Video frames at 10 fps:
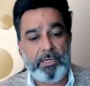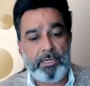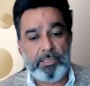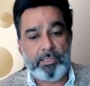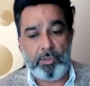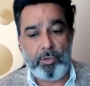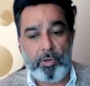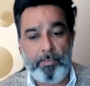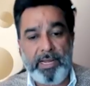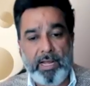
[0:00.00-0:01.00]
So, on
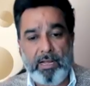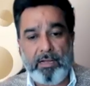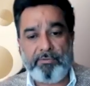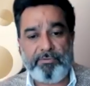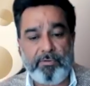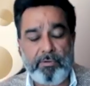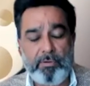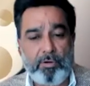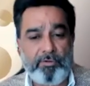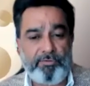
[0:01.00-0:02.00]
behalf
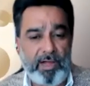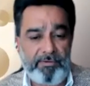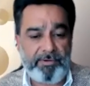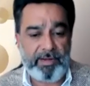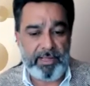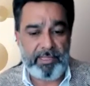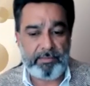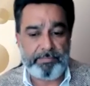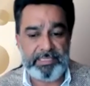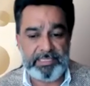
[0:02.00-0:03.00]
of Africa
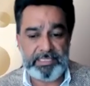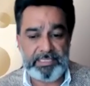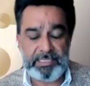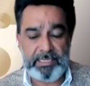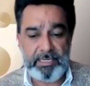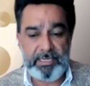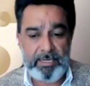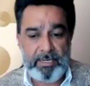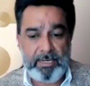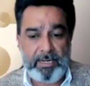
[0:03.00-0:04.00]
Health Business
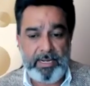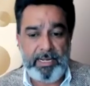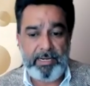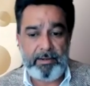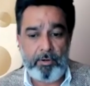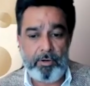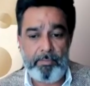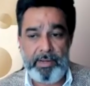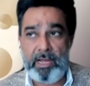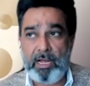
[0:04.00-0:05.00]
and on
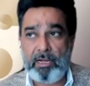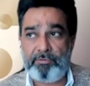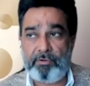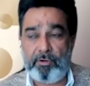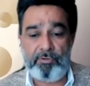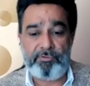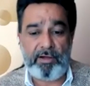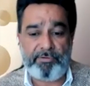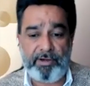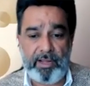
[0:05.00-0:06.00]
behalf of
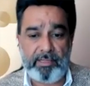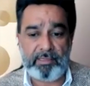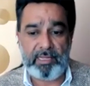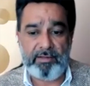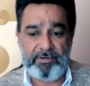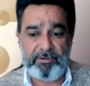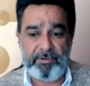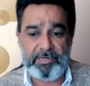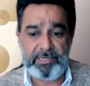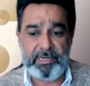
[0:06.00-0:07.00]
Africa Healthcare
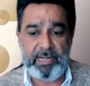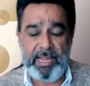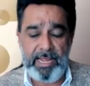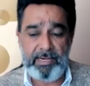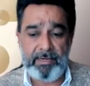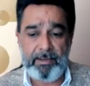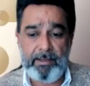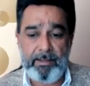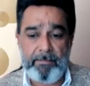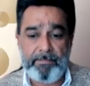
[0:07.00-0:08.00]
Federation and
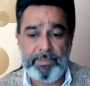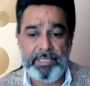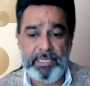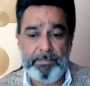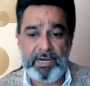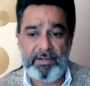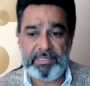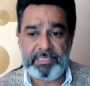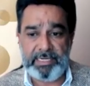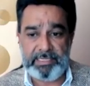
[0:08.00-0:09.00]
the
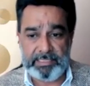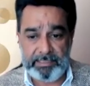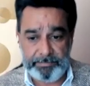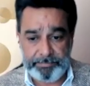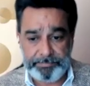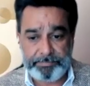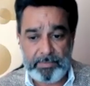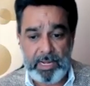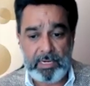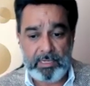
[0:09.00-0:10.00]
private sector,
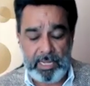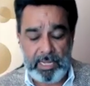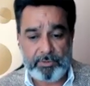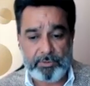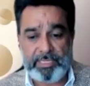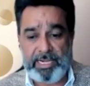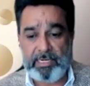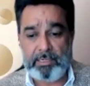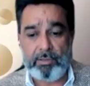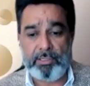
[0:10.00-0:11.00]
I'd like to
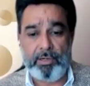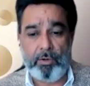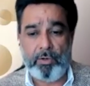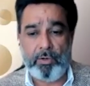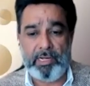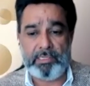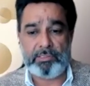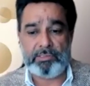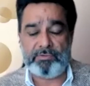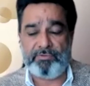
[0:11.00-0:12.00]
thank the
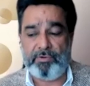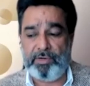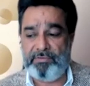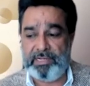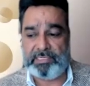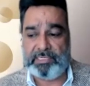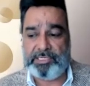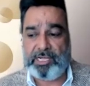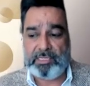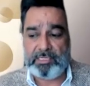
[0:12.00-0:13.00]
organizers for giving us a
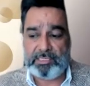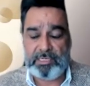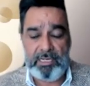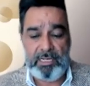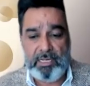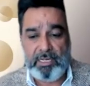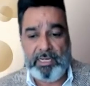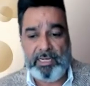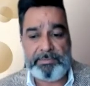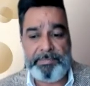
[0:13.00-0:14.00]
chance
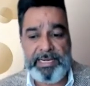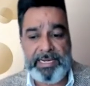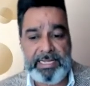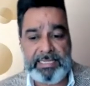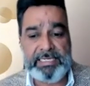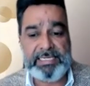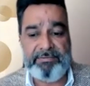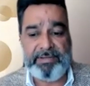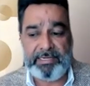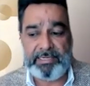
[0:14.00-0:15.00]
in speaking at this
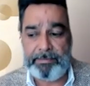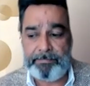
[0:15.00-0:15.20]
event